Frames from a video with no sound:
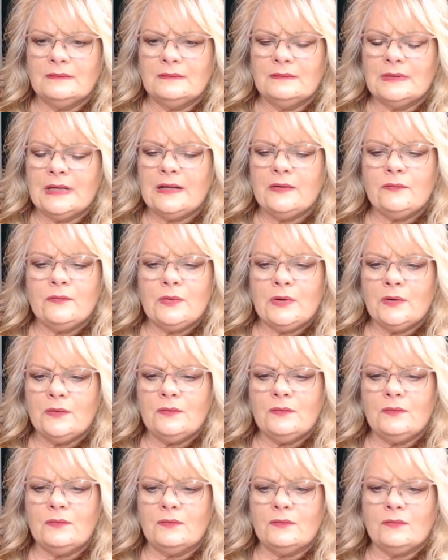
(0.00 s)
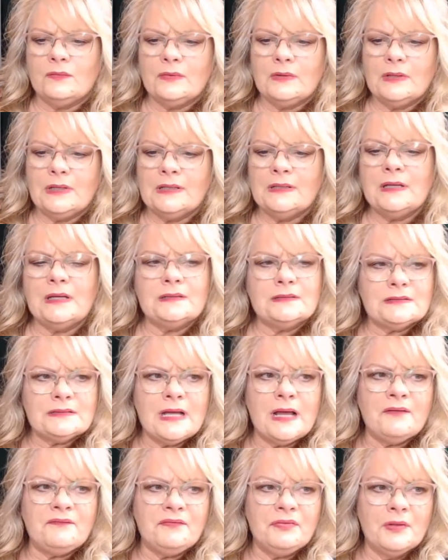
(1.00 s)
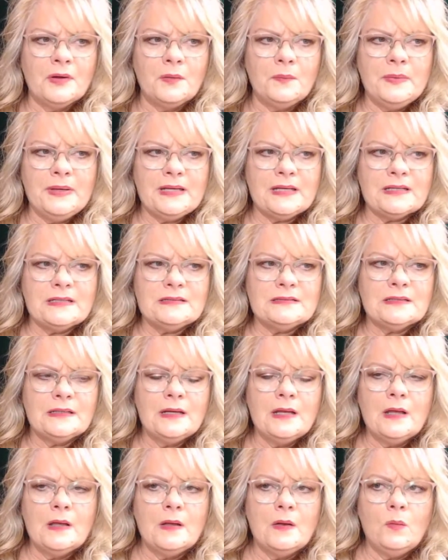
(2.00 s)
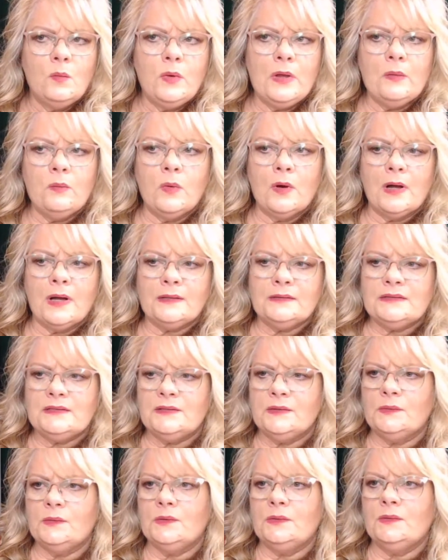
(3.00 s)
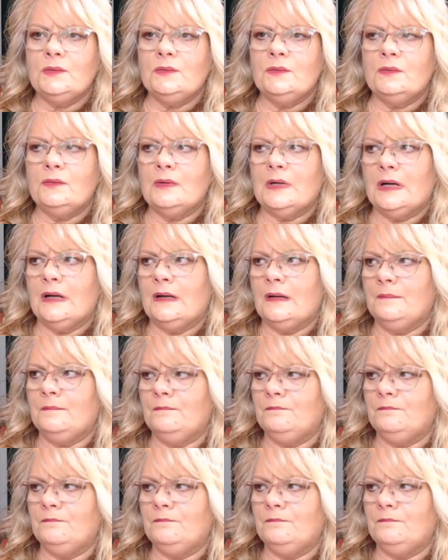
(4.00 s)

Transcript: I don't know. It's tough though, because we want to I